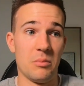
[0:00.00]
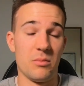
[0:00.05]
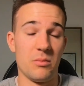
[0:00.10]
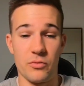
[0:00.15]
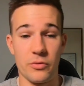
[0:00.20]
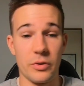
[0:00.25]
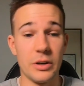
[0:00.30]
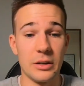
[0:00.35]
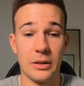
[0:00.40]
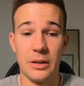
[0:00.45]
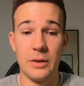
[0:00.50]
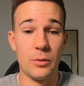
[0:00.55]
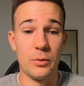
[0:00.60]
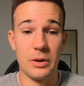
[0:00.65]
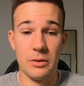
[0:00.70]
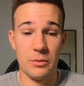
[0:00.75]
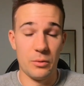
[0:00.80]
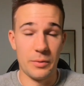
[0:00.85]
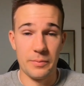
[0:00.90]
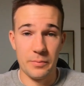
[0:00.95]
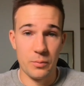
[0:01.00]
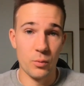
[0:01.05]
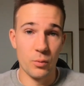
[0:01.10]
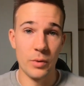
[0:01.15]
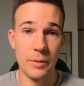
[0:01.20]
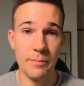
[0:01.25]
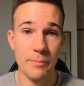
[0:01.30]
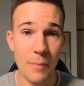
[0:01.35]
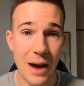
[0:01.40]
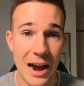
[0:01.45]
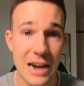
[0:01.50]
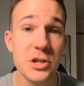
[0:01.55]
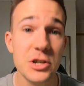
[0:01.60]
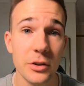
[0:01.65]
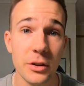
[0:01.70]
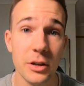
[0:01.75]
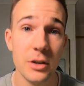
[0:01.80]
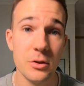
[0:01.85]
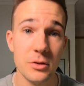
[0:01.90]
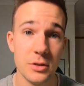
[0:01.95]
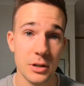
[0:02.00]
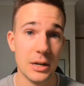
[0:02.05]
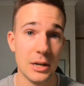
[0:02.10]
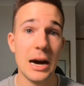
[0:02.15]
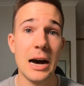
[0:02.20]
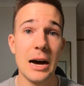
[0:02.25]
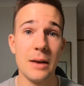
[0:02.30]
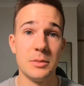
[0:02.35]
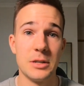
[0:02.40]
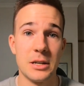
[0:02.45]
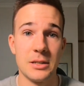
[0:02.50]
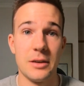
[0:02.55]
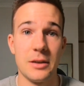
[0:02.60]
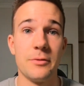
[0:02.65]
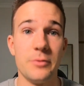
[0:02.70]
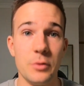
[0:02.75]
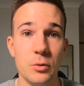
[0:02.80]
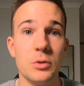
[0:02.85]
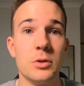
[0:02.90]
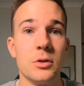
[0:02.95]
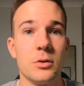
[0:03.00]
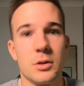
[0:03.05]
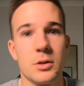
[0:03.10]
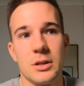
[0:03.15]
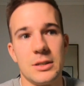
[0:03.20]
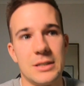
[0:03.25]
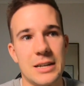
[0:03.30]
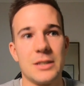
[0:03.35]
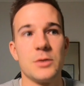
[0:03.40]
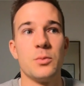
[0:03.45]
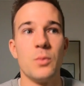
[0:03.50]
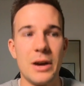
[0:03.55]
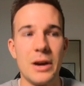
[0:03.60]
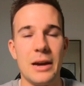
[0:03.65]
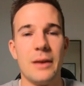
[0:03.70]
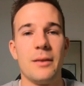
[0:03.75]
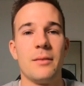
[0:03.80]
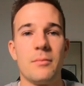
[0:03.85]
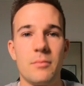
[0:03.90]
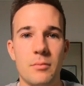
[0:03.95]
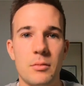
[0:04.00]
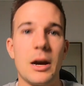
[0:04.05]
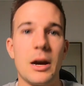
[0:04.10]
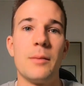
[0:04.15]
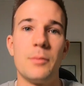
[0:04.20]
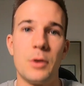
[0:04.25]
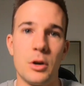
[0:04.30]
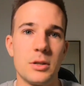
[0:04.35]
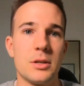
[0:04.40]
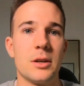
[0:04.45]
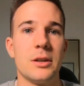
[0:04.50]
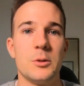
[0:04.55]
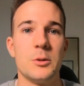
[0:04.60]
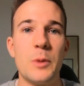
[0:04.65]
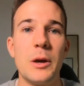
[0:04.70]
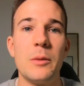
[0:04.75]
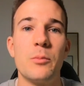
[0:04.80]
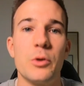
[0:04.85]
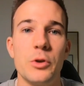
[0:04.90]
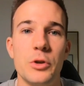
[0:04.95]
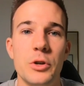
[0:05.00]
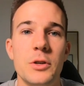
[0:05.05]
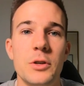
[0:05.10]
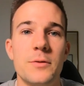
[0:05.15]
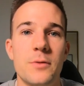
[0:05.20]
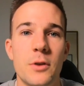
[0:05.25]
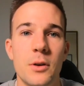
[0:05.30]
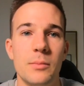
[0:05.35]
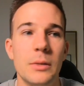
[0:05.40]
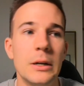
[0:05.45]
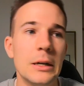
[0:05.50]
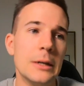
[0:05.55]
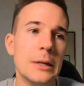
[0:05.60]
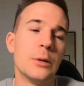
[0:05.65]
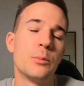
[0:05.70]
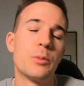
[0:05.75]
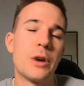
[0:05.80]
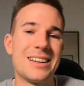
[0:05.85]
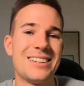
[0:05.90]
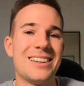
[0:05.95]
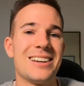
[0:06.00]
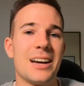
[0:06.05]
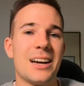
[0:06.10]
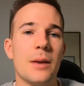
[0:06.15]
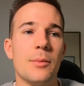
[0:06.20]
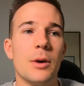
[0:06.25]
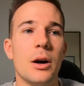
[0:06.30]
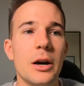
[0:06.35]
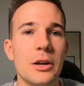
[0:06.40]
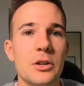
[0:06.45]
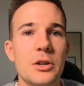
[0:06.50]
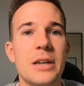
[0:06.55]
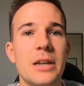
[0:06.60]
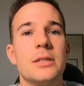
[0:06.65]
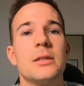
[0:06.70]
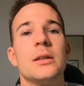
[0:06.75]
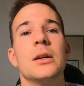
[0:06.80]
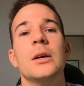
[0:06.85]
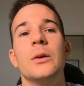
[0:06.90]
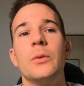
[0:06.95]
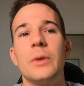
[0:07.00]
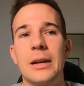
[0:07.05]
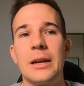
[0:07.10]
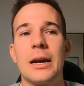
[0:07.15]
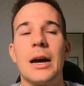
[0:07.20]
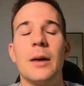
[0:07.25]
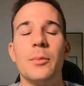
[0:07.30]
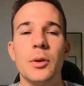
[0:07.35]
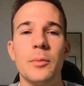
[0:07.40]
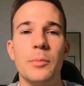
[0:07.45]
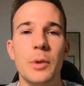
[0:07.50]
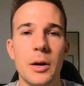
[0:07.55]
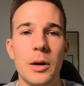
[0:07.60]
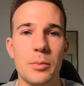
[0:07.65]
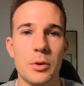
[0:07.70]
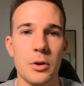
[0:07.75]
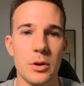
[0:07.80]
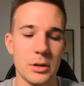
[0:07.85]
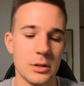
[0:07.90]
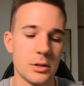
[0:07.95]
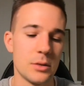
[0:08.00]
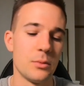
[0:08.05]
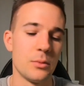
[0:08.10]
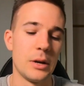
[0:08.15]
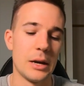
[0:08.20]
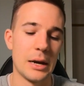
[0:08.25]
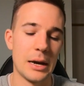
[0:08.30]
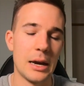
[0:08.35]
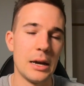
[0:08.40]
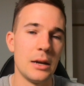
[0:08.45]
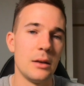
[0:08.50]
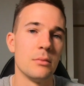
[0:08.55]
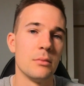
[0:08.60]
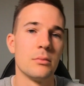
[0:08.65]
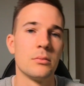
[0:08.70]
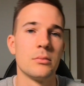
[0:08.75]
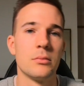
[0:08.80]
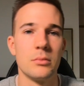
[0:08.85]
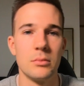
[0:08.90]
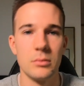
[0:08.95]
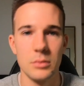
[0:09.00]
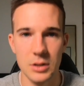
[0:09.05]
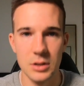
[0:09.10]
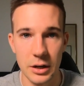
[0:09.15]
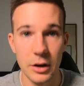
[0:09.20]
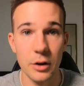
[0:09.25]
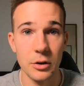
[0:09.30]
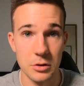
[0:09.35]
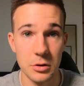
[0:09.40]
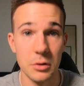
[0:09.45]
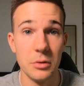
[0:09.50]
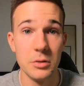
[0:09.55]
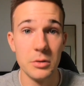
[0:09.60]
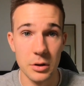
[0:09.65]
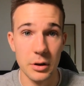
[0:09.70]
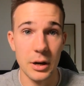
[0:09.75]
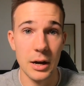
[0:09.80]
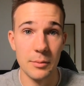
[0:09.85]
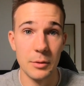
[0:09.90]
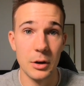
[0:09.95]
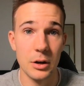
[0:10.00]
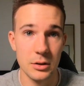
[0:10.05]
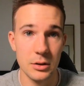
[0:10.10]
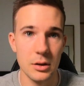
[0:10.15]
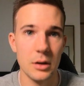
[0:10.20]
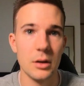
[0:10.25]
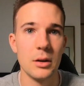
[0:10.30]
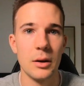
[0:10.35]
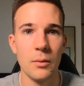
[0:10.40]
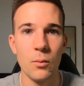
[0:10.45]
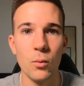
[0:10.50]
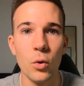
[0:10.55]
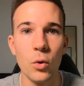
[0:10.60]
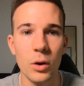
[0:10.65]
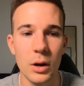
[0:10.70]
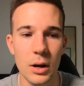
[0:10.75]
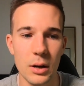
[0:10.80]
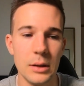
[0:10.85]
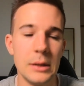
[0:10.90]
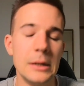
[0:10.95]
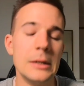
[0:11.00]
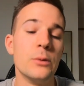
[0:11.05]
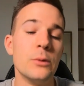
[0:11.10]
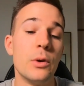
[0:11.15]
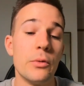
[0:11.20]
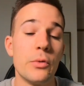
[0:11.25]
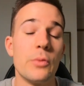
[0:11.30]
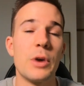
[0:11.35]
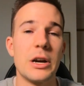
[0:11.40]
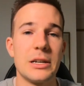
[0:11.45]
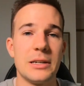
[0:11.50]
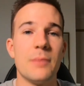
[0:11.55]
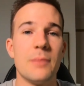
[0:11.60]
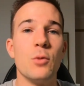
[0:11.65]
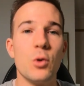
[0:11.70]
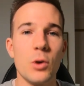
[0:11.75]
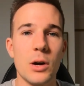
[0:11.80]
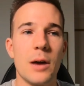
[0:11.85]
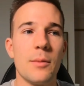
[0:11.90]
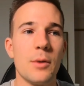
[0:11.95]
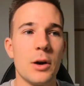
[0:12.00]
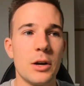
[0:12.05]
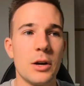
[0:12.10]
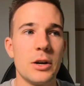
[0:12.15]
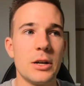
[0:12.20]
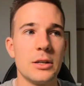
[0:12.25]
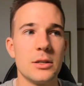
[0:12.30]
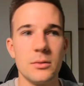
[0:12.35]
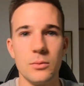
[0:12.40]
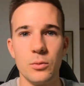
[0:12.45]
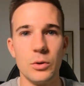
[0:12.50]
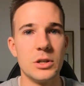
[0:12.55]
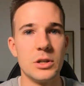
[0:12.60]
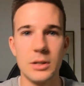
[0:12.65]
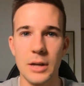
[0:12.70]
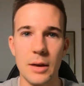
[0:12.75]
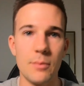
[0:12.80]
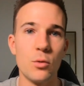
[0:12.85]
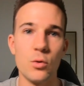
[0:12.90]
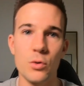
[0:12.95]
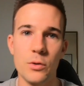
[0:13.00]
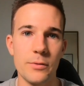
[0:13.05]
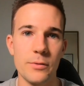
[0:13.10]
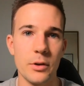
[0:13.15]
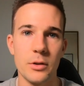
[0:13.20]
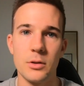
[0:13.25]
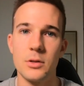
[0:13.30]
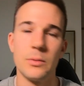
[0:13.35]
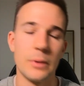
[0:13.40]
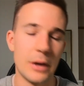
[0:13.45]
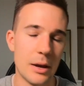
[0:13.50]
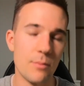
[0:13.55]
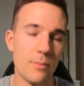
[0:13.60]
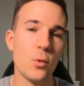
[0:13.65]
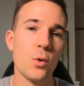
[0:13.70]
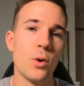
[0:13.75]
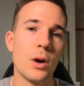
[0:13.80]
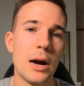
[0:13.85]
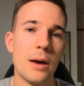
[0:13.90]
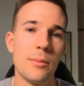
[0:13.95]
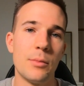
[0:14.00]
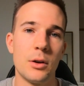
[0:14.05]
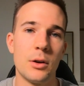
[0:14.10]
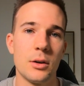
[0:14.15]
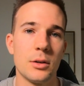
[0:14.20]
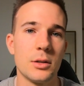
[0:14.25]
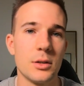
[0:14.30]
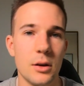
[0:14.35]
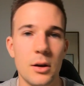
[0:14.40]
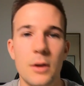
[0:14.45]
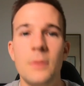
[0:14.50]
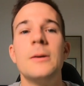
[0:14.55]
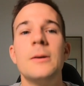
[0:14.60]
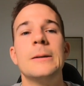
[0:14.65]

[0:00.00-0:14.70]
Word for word: really we're, we're, we're majorly using carbs as our fuel source because that's where carbon dioxide is being produced from. Break down carbohydrates, we get a couple of byproducts, we get heat, CO2, so carbon dioxide, and water. When we break down more carbohydrates, we just get more of those. So we get more carbon dioxide,